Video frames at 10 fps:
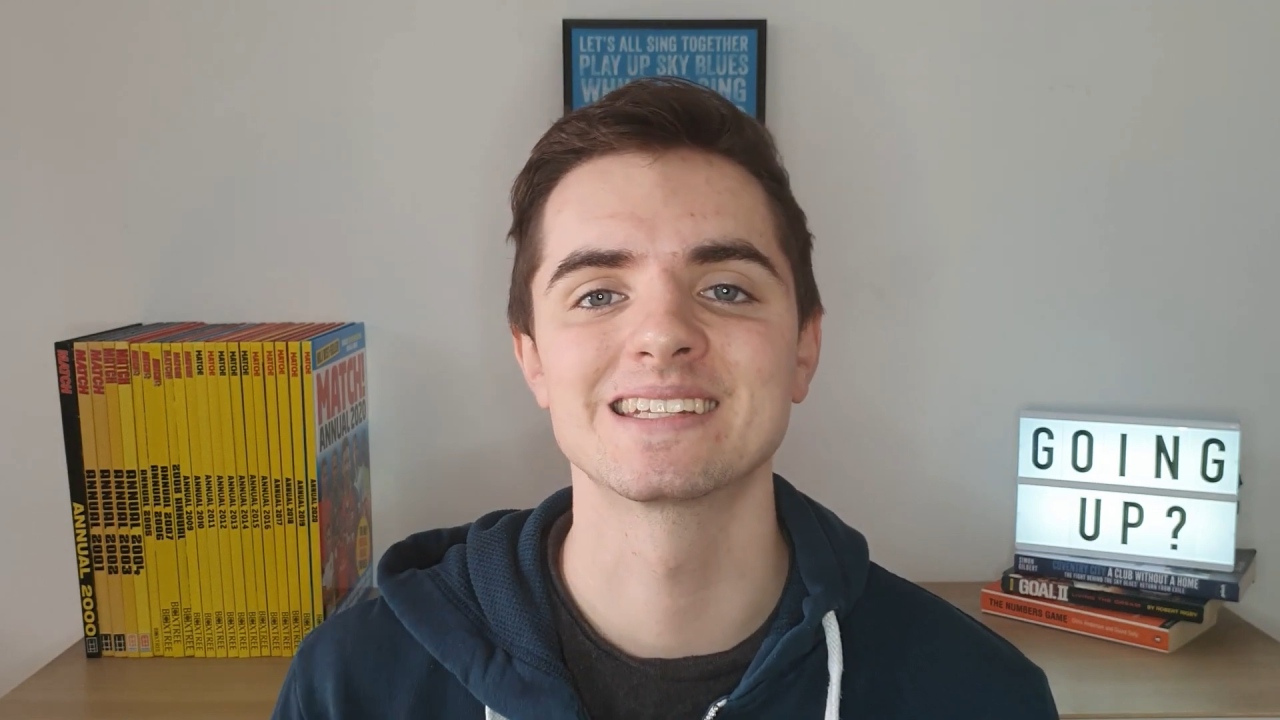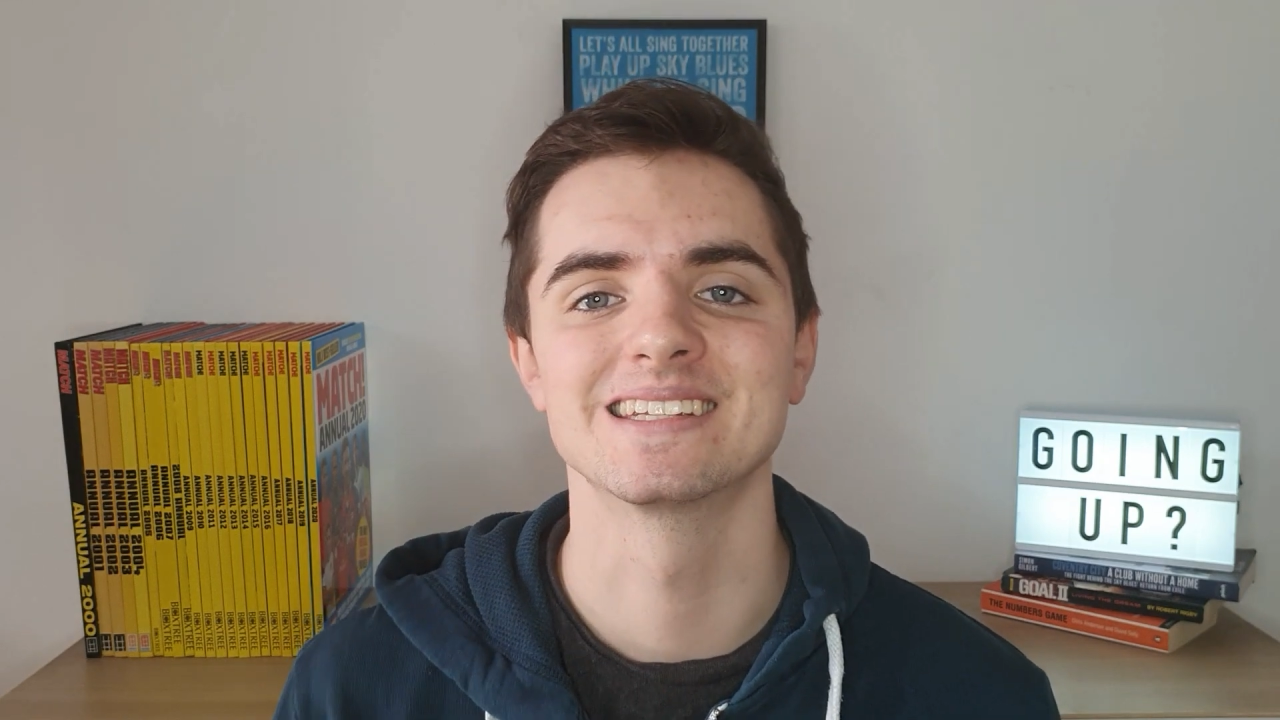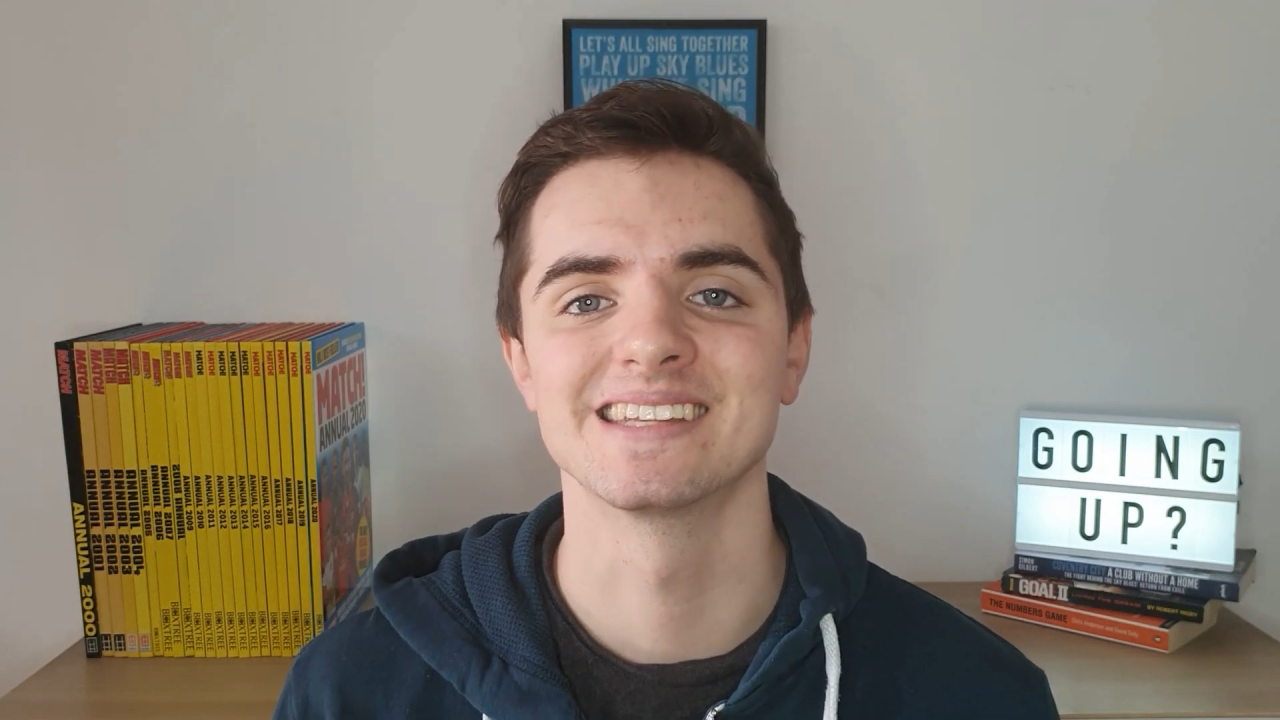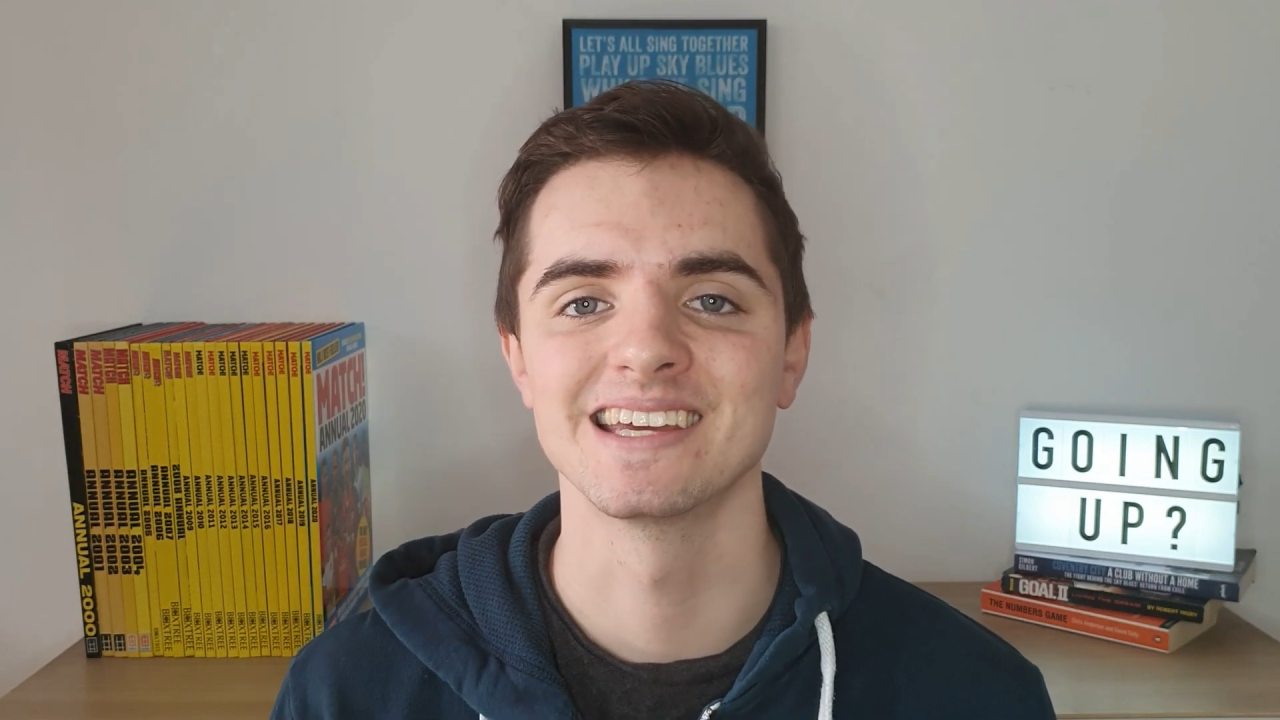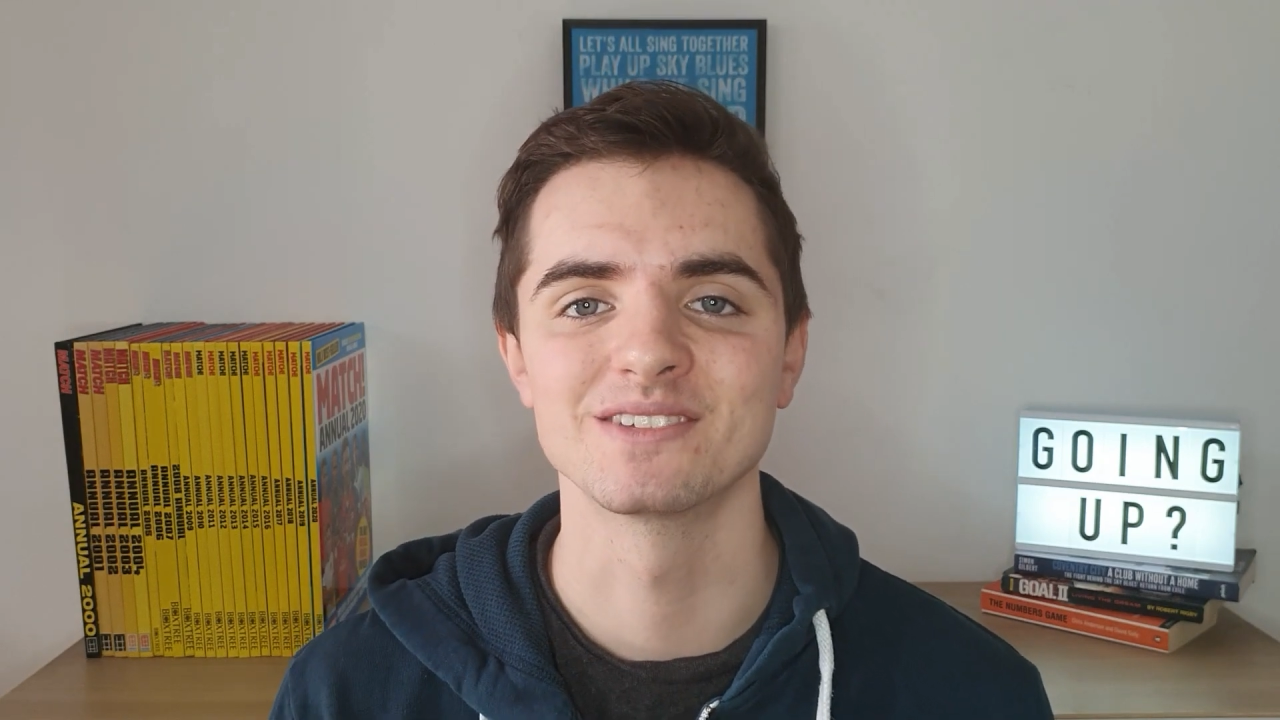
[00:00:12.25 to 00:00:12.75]

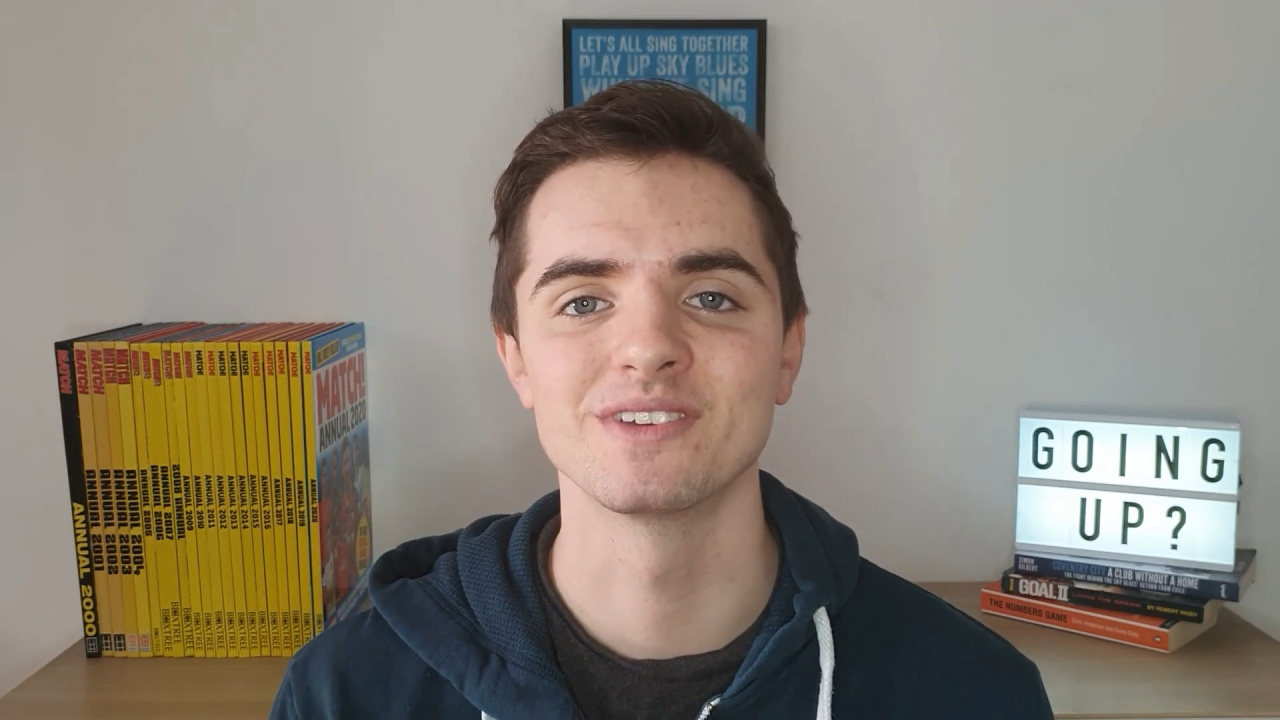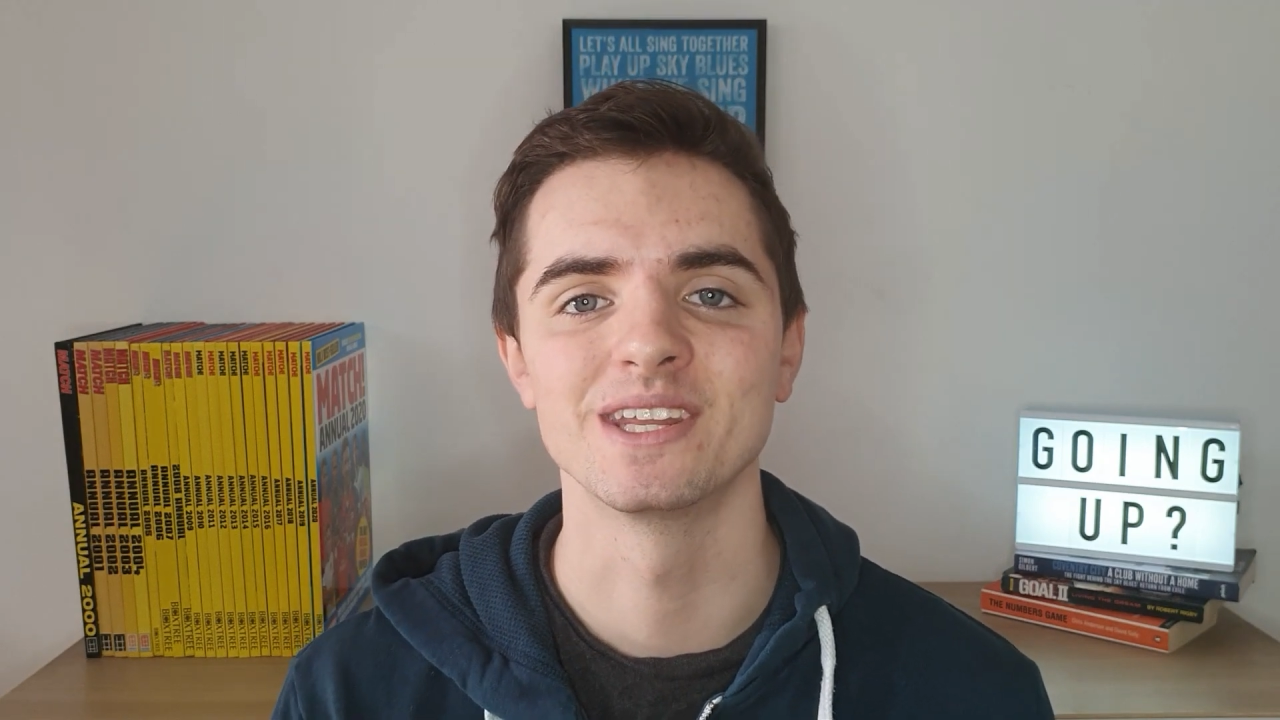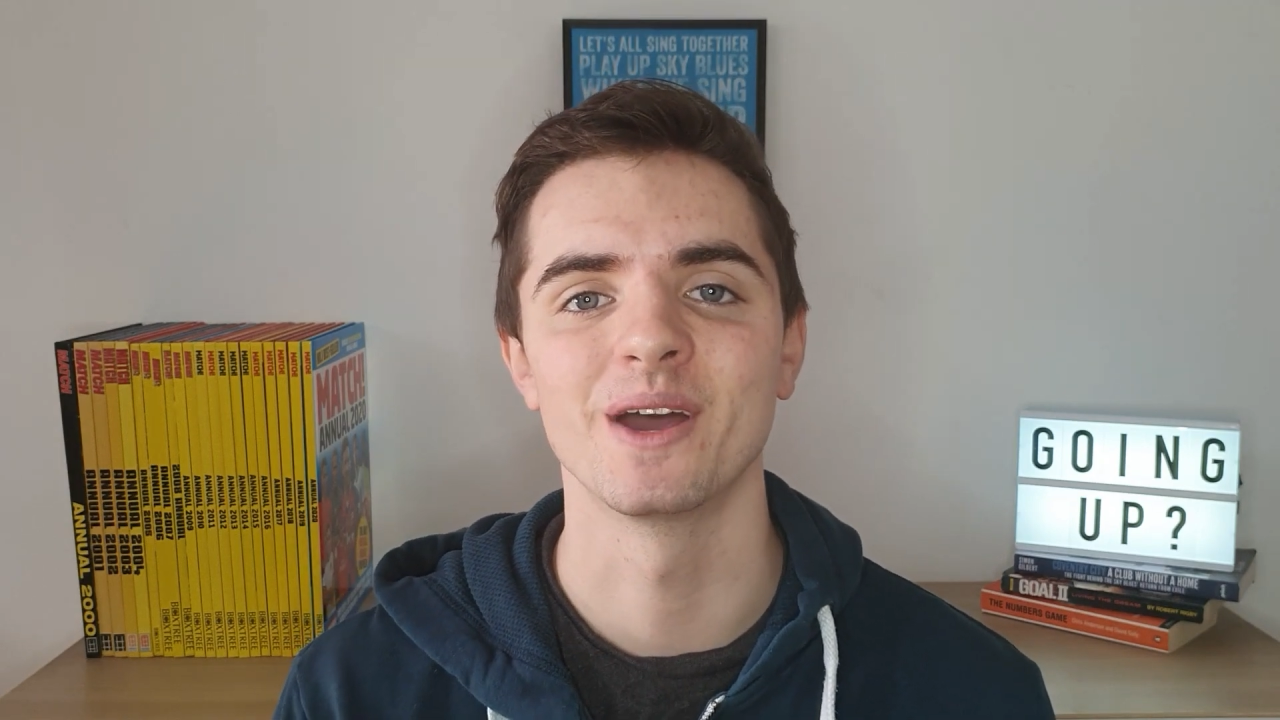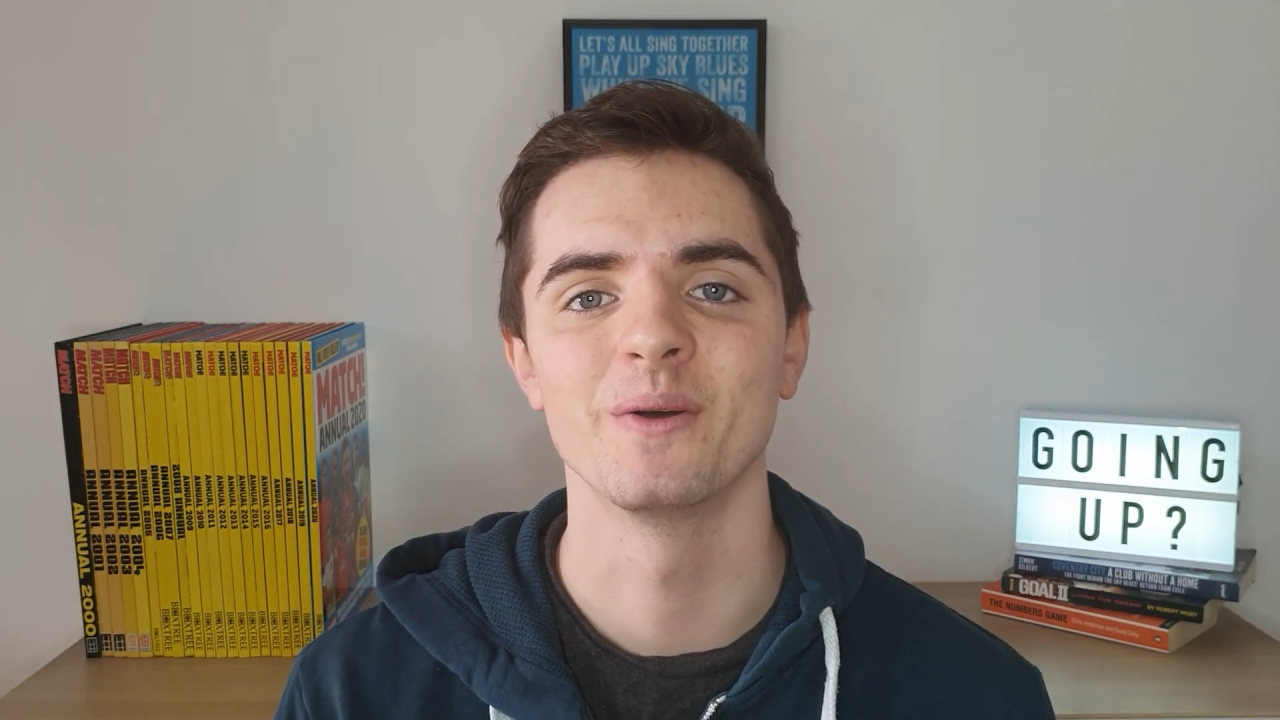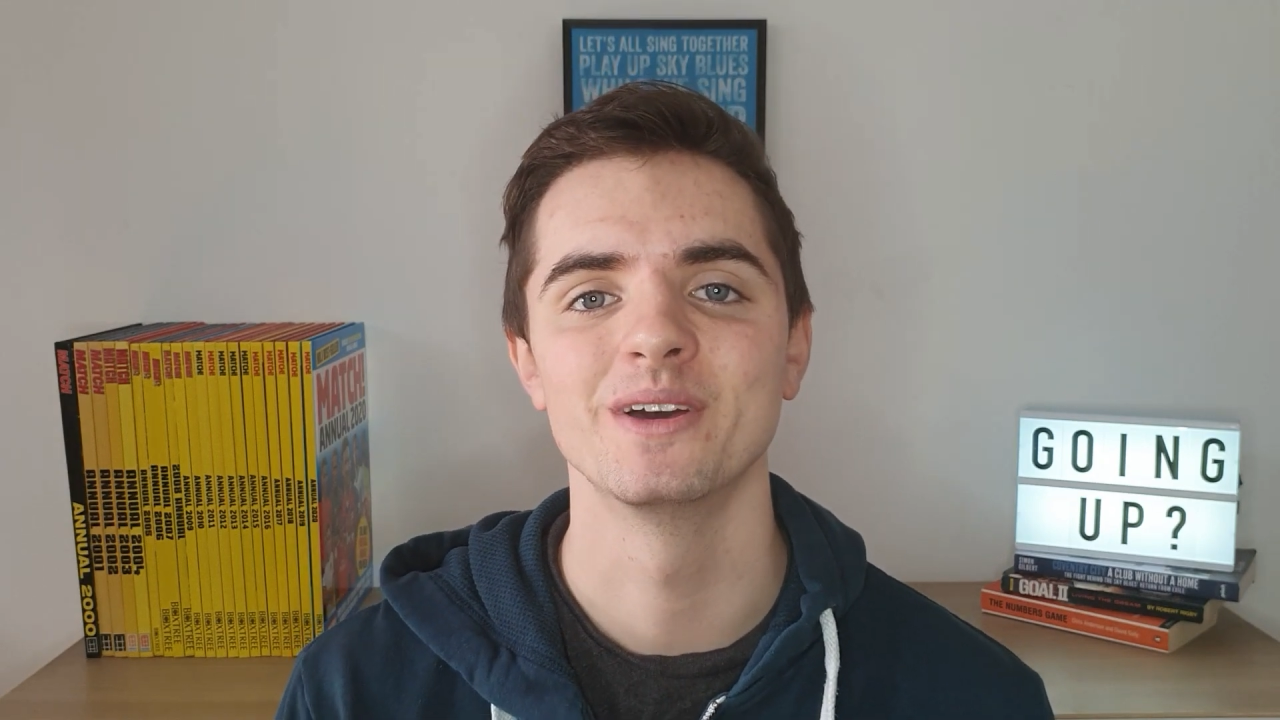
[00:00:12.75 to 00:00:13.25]
today's video.